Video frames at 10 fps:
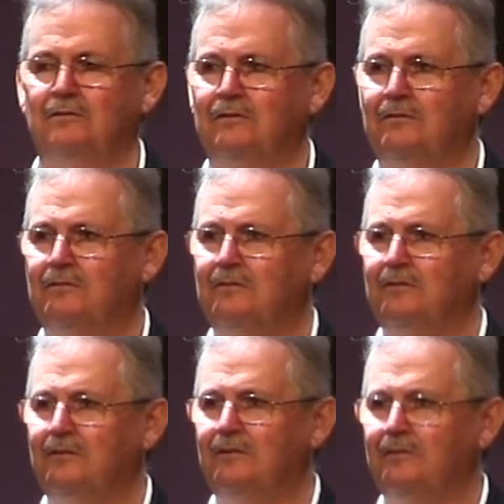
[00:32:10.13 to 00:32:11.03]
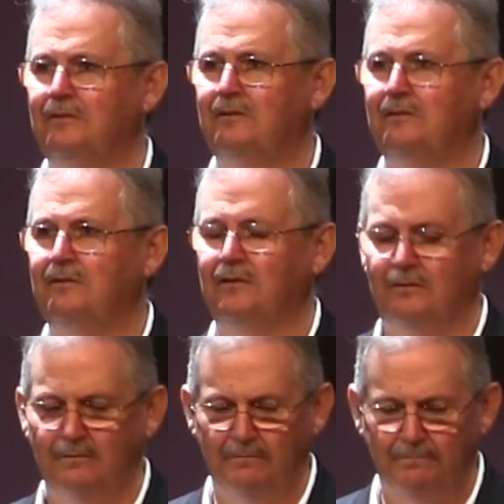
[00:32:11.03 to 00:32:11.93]

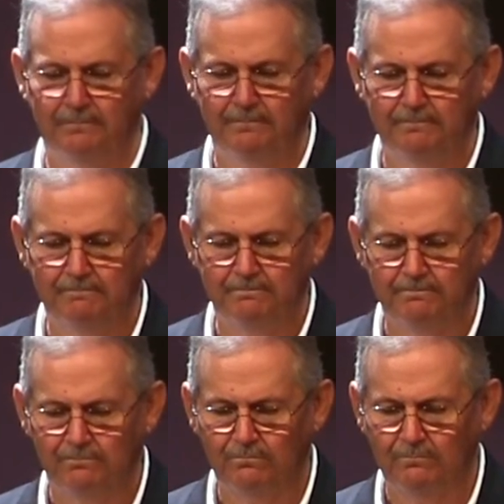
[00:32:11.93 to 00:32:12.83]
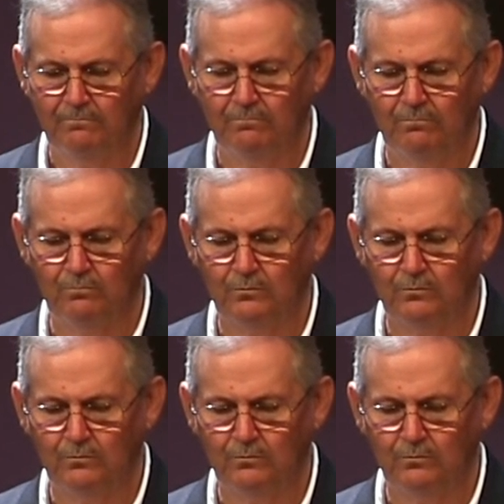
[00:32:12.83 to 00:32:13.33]
No one is speaking in this clip.